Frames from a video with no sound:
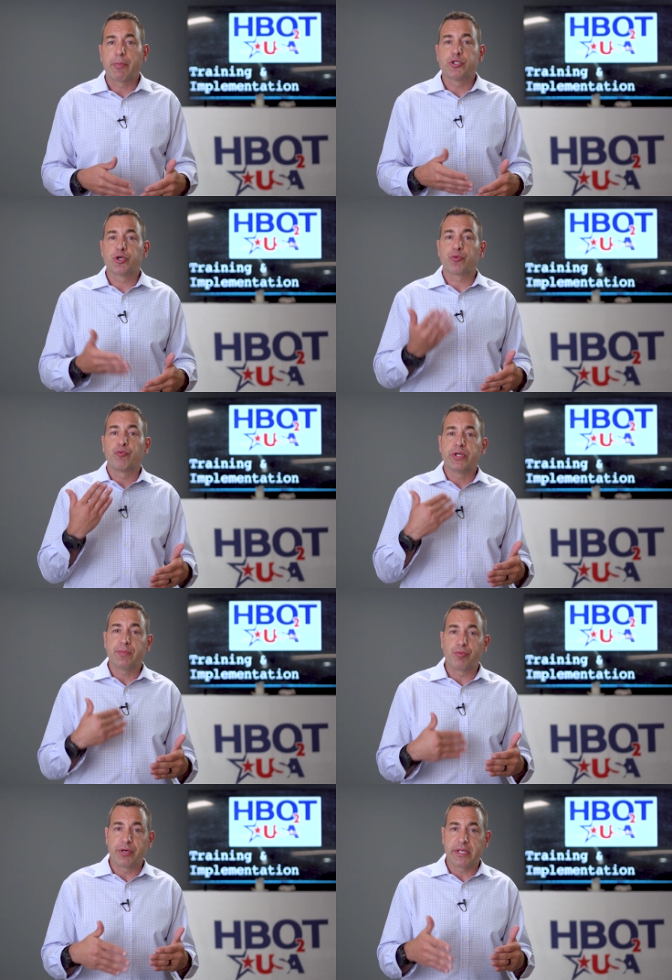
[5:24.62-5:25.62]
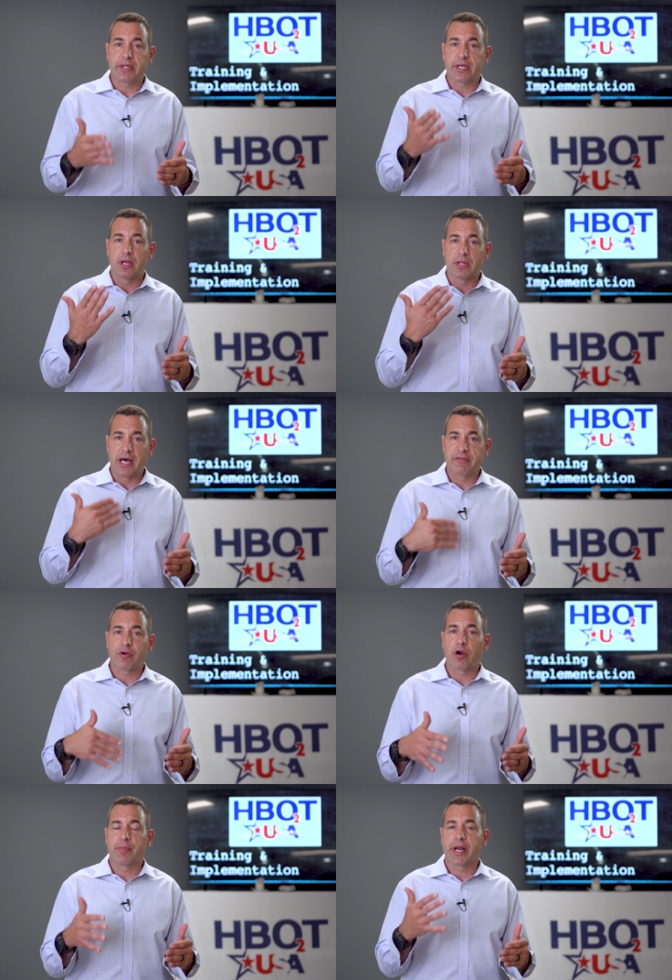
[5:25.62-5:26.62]
but you're rebreathing a lot of
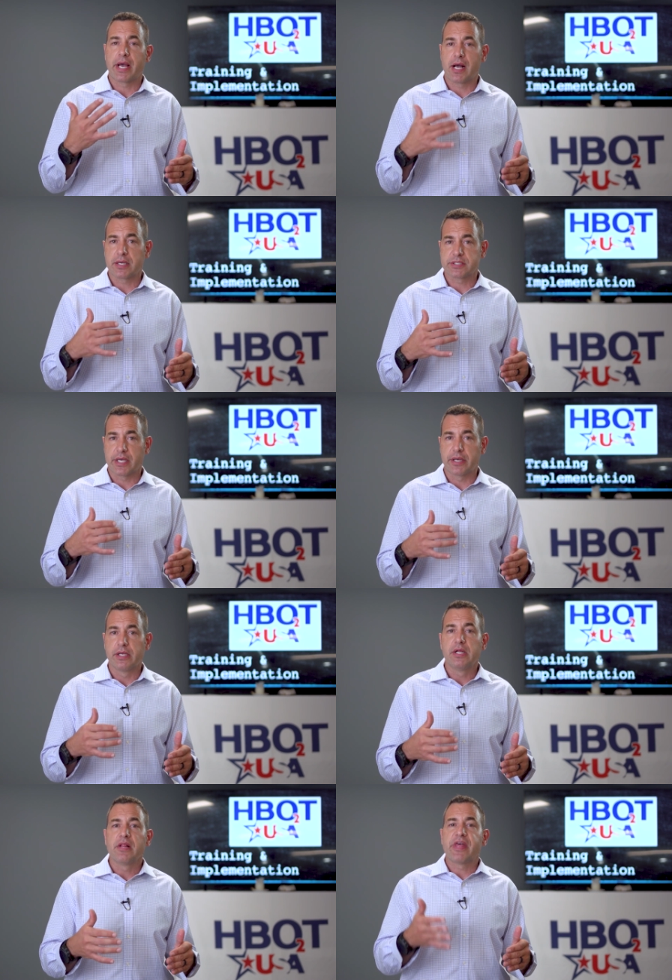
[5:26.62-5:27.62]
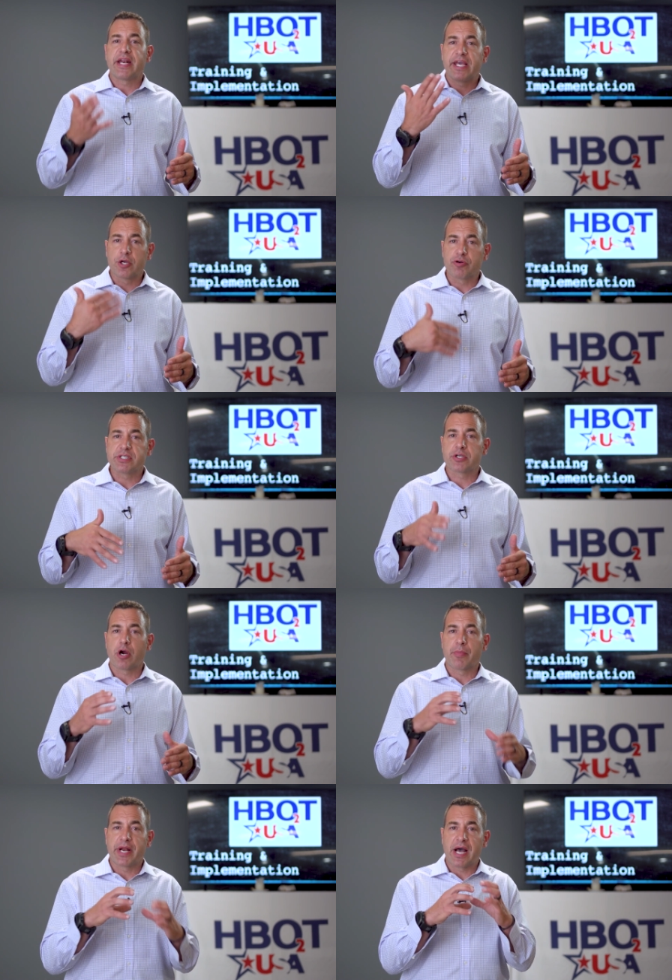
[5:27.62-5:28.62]
carbon dioxide, that increase in
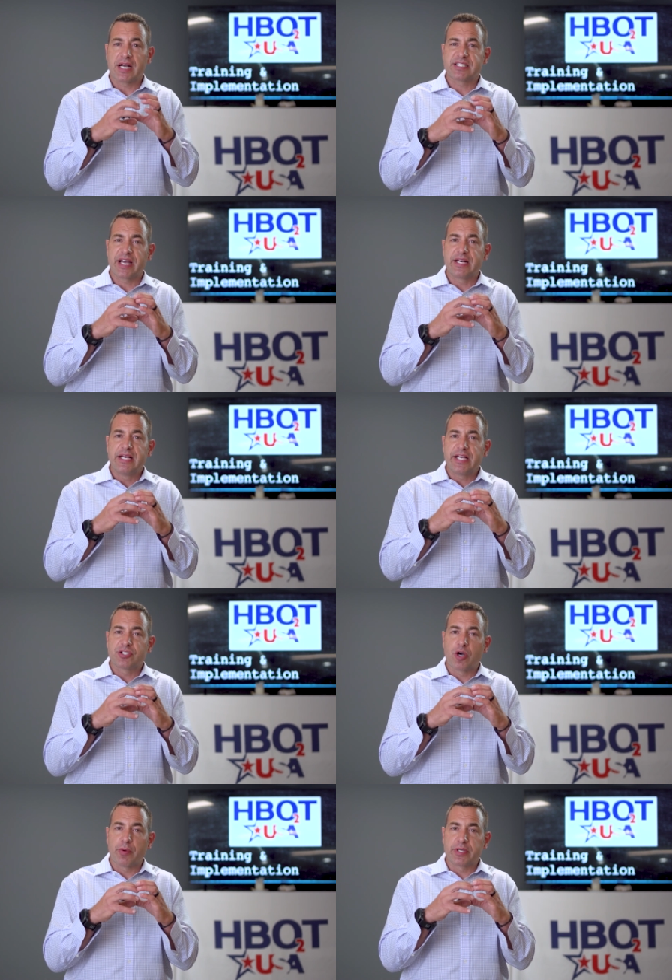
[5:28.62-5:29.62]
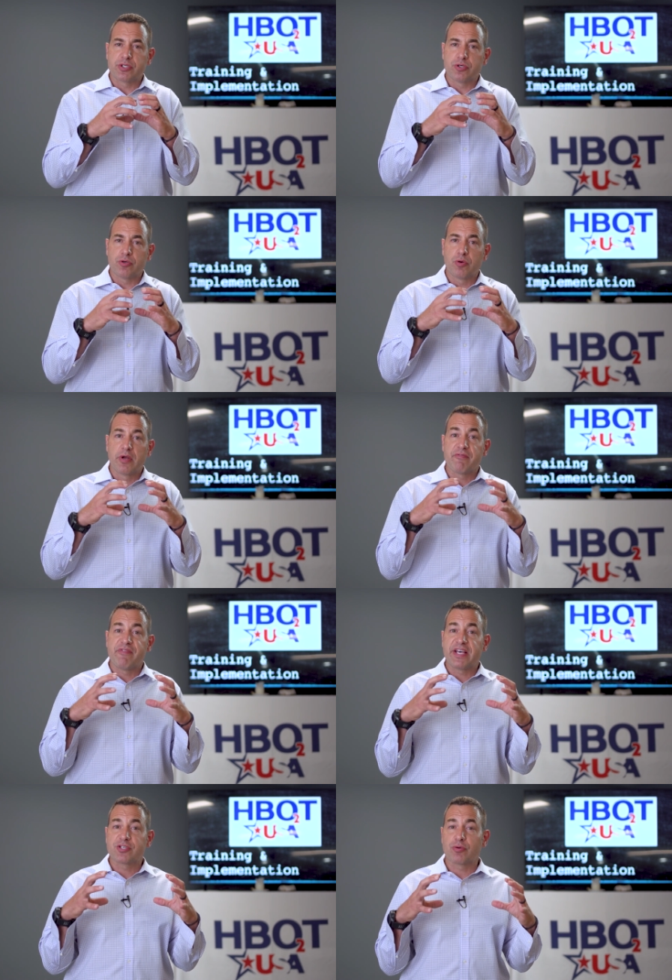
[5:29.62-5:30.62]
carbon dioxide is going to
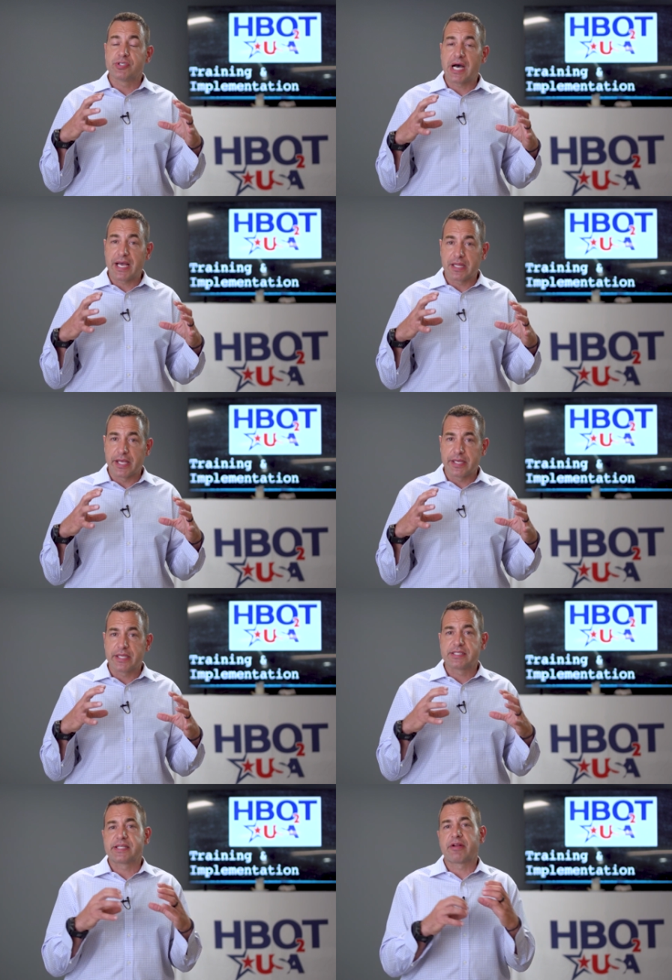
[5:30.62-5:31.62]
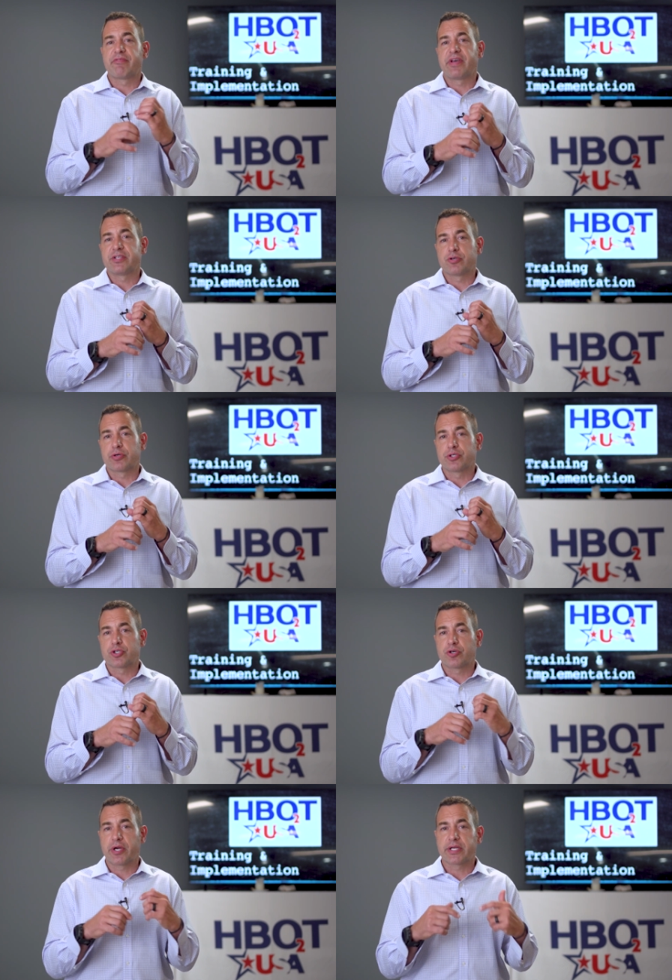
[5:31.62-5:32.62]
vasodilate instead of
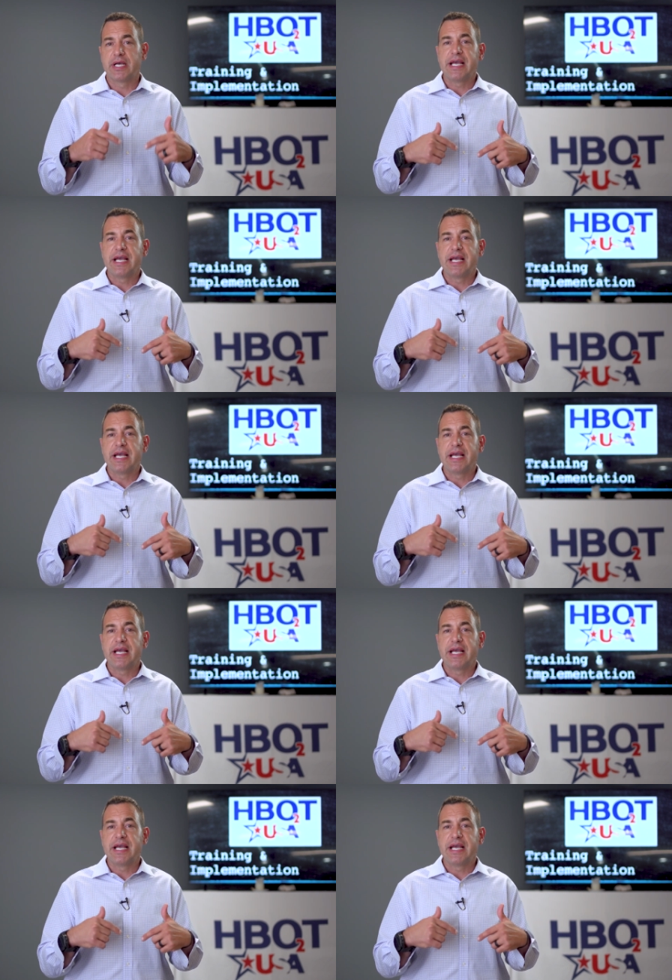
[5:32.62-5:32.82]
vasoconstrict,